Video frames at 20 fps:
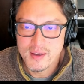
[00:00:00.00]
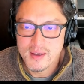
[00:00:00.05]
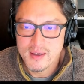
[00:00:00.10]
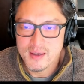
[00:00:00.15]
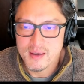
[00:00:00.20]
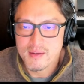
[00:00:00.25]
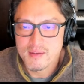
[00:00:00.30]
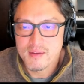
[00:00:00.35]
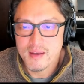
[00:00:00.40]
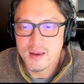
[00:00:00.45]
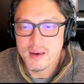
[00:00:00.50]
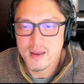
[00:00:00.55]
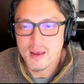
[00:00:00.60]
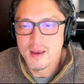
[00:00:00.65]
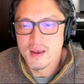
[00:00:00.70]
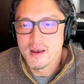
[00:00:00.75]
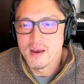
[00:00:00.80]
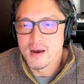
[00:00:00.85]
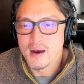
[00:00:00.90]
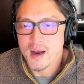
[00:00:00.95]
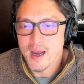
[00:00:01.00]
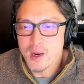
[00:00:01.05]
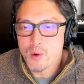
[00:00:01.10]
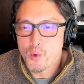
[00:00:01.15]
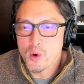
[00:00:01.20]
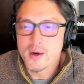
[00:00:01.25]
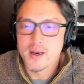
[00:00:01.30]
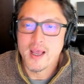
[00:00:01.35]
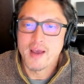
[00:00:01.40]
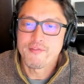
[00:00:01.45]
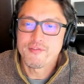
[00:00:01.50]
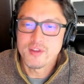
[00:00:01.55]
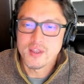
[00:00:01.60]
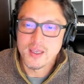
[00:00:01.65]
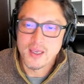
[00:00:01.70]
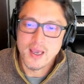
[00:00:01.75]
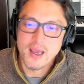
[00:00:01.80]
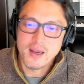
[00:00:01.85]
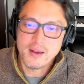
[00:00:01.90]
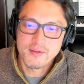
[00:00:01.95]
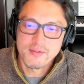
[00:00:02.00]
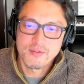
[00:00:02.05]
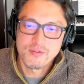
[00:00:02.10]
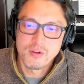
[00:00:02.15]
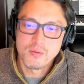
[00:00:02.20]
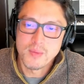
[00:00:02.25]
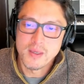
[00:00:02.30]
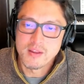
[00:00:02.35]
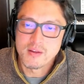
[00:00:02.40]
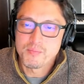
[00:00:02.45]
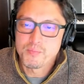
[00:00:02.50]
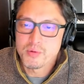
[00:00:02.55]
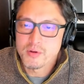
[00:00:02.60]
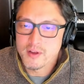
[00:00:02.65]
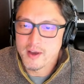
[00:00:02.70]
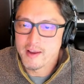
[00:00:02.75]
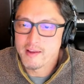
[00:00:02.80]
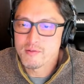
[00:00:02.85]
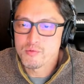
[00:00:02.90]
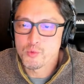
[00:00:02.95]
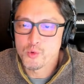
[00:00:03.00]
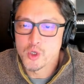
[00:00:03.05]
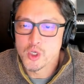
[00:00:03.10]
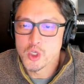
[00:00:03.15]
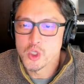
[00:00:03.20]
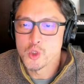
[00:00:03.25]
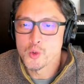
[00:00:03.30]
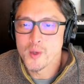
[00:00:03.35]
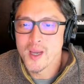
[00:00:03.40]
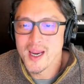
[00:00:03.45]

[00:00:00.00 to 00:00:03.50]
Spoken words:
He said, I want FTX to be the place where you can do